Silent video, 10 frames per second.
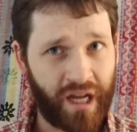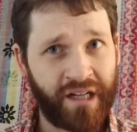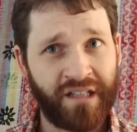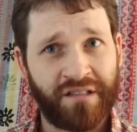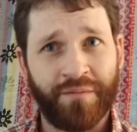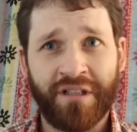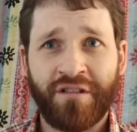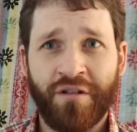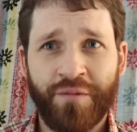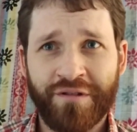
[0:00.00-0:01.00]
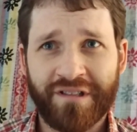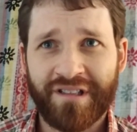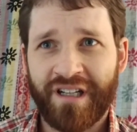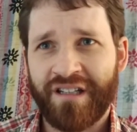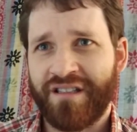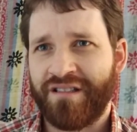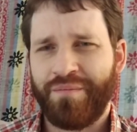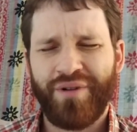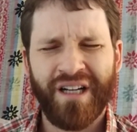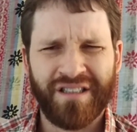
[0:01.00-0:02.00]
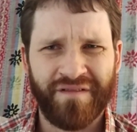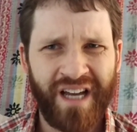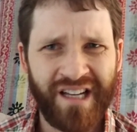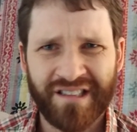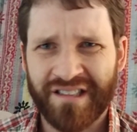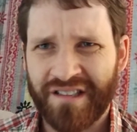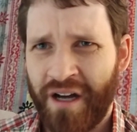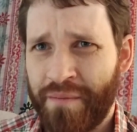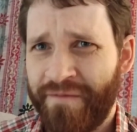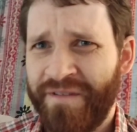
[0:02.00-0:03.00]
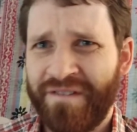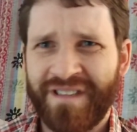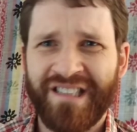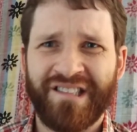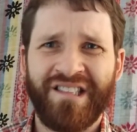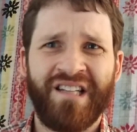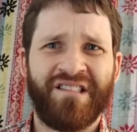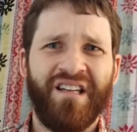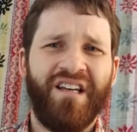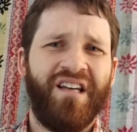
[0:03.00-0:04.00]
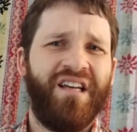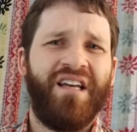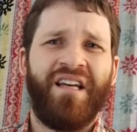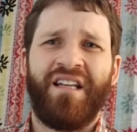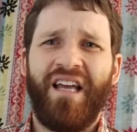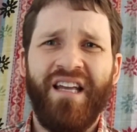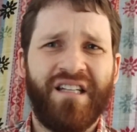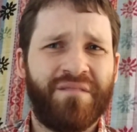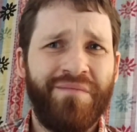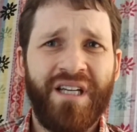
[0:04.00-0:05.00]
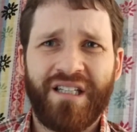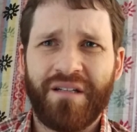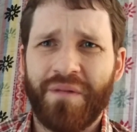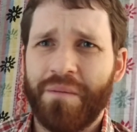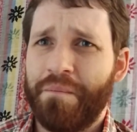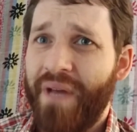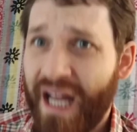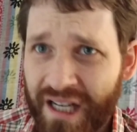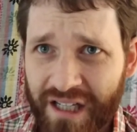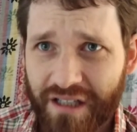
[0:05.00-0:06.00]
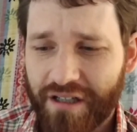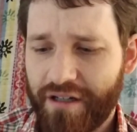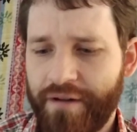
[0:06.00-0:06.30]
I got some intro music today because the price of Hex is up 15 cents and it is making me manic.